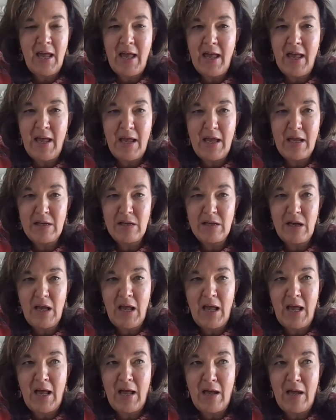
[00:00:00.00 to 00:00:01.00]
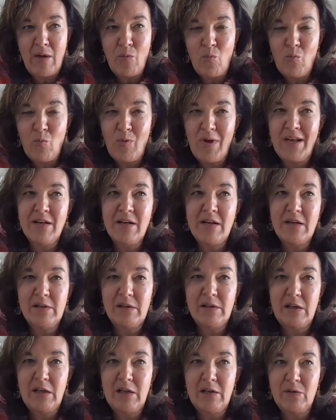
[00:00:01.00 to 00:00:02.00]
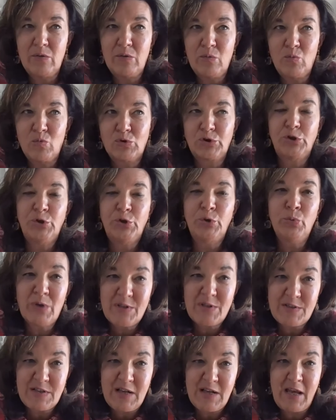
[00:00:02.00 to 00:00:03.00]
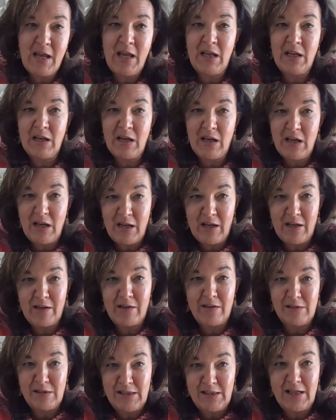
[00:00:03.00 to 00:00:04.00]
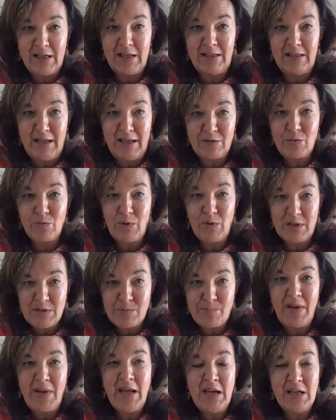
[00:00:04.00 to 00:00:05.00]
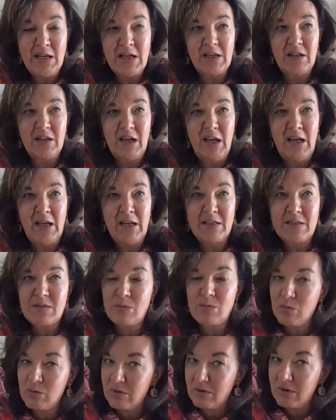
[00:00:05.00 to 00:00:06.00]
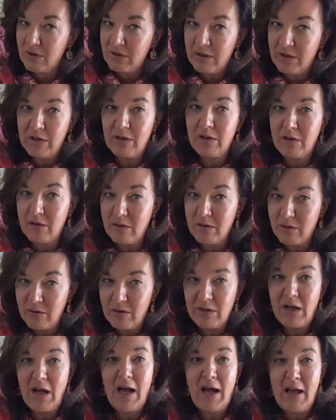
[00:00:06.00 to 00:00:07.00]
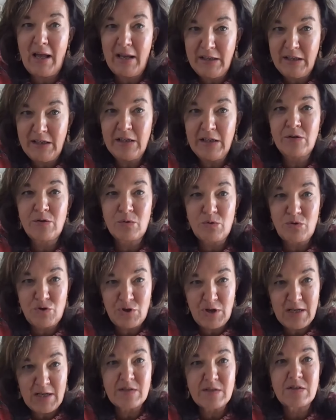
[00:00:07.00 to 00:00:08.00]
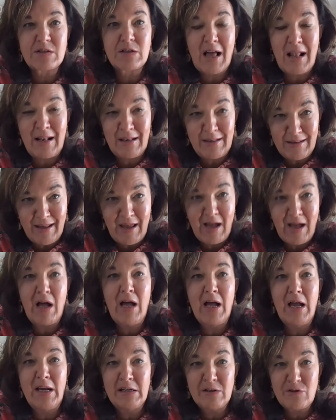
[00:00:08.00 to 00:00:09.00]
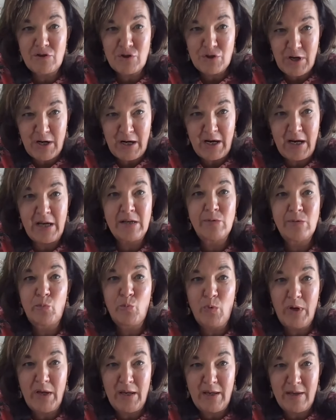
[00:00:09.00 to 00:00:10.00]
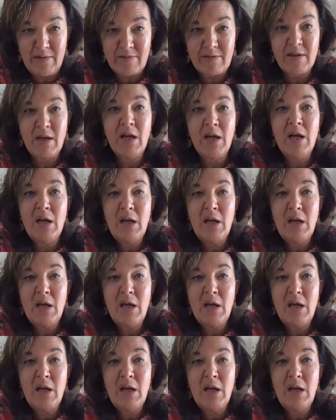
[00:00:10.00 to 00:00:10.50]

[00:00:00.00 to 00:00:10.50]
And uh, when uh, what you were saying, uh, and I'll let you explain it, it's uh, I need to just align trade with,